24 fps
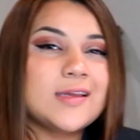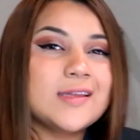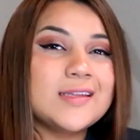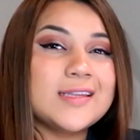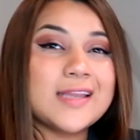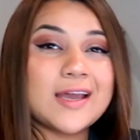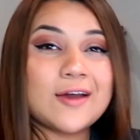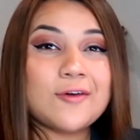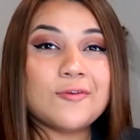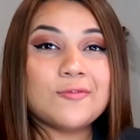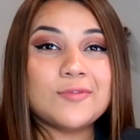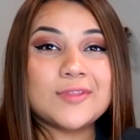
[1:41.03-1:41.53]

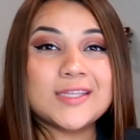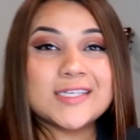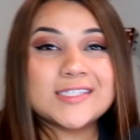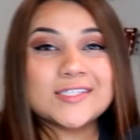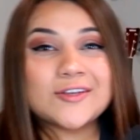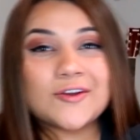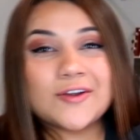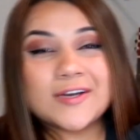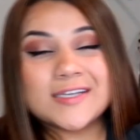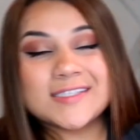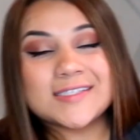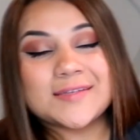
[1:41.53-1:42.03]
Now, this
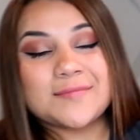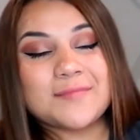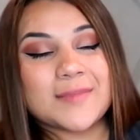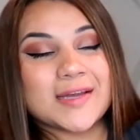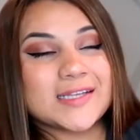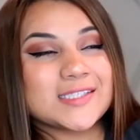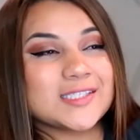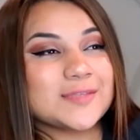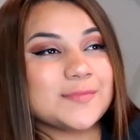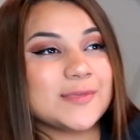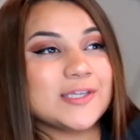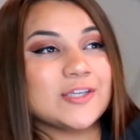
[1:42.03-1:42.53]
card isn't
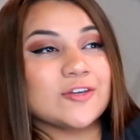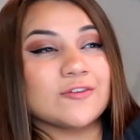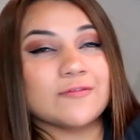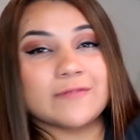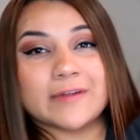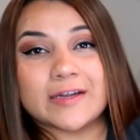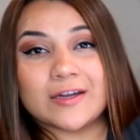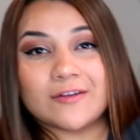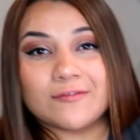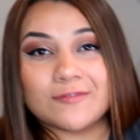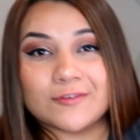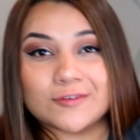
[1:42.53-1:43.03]
meant to be your
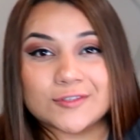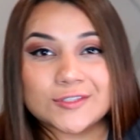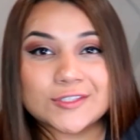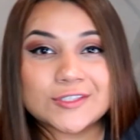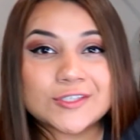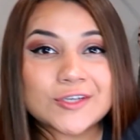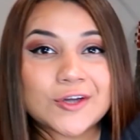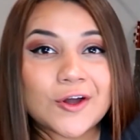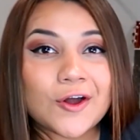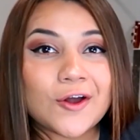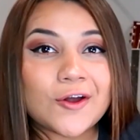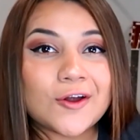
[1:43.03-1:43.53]
very
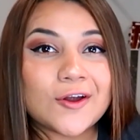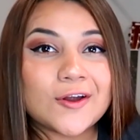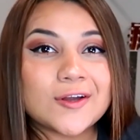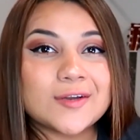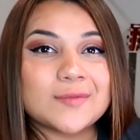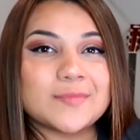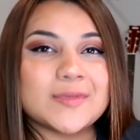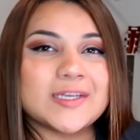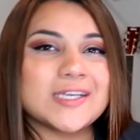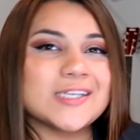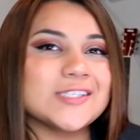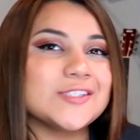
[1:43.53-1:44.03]
first
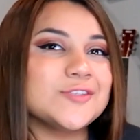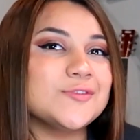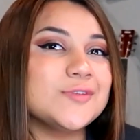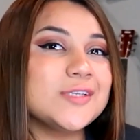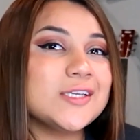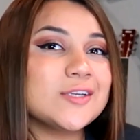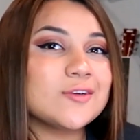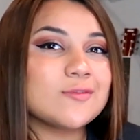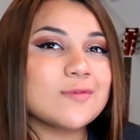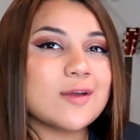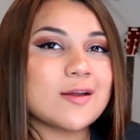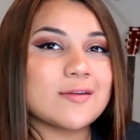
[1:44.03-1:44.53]
card because you
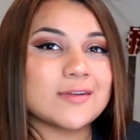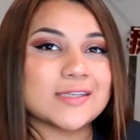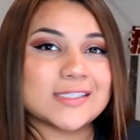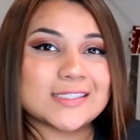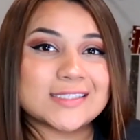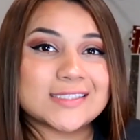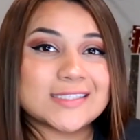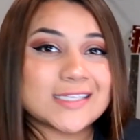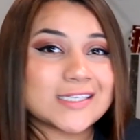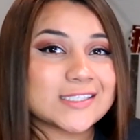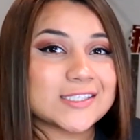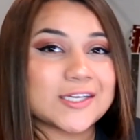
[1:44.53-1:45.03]
need around a
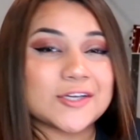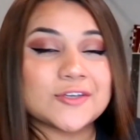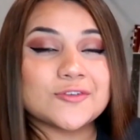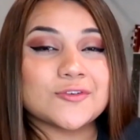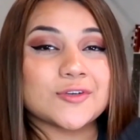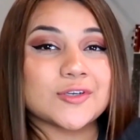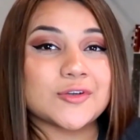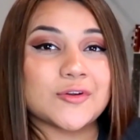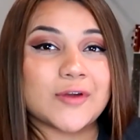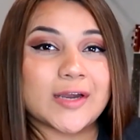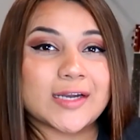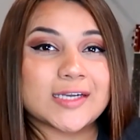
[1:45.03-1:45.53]

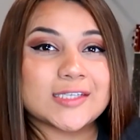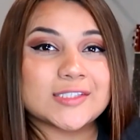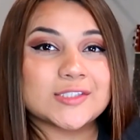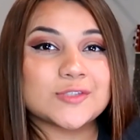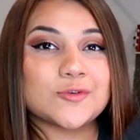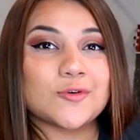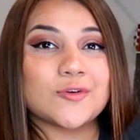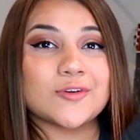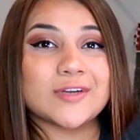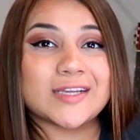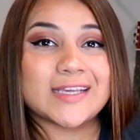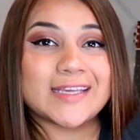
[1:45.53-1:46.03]
600 credit
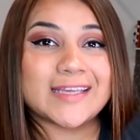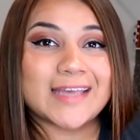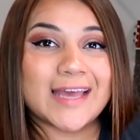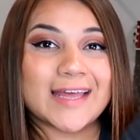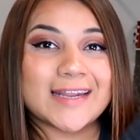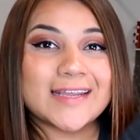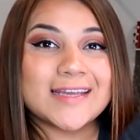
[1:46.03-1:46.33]
score to get